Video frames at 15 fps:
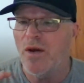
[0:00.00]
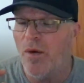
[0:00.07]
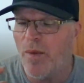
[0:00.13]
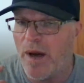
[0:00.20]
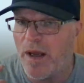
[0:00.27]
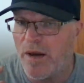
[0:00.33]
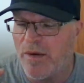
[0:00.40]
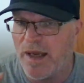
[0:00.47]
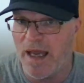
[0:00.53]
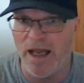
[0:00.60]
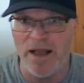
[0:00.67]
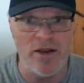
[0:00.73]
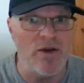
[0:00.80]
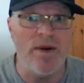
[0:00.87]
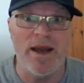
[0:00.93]
Where you
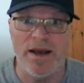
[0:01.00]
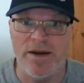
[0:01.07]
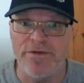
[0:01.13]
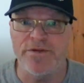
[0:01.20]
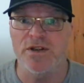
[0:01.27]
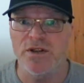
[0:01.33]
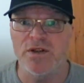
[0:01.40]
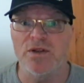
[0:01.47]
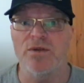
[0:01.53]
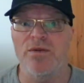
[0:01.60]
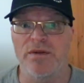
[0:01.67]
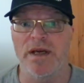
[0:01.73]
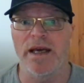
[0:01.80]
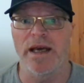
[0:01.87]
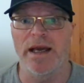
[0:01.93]
can, you have to do
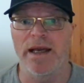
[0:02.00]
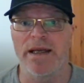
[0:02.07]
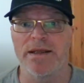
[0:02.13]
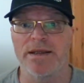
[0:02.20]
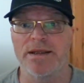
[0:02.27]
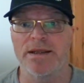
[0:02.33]
that.